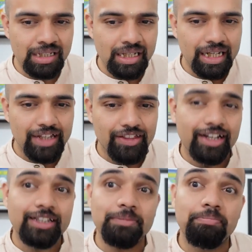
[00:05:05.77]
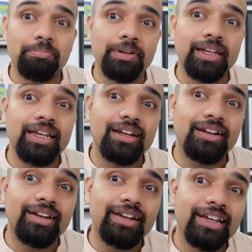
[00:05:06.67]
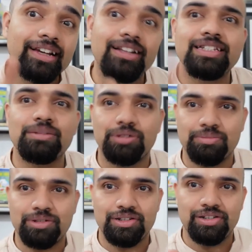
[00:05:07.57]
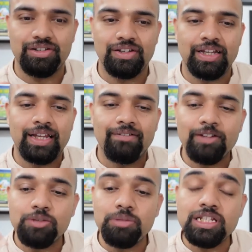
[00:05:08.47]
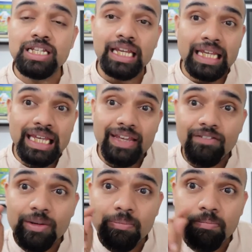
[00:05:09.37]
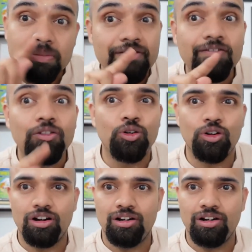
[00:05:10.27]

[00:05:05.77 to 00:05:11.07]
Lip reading: They are the preclinical symptoms, which means even before